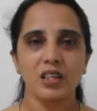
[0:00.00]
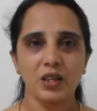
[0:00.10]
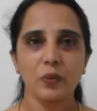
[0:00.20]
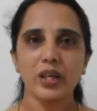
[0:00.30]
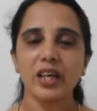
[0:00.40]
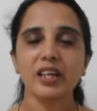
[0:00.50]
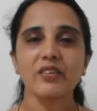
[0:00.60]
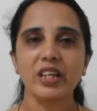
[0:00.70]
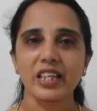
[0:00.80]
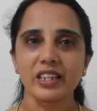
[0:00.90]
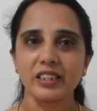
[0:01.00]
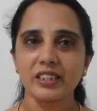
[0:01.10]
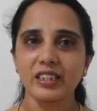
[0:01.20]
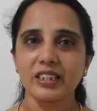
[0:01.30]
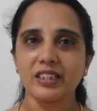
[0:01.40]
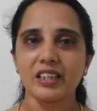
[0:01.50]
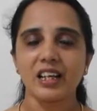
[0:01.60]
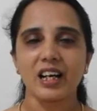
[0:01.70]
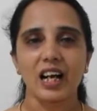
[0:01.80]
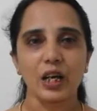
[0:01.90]
Now when I read it,
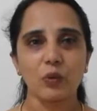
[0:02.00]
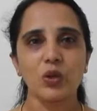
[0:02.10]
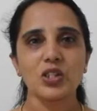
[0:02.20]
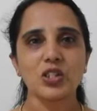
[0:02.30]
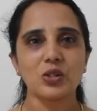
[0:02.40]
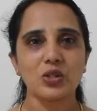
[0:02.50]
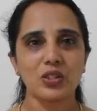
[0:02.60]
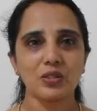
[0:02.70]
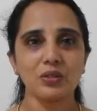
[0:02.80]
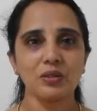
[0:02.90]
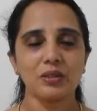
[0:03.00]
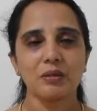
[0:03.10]
I want you to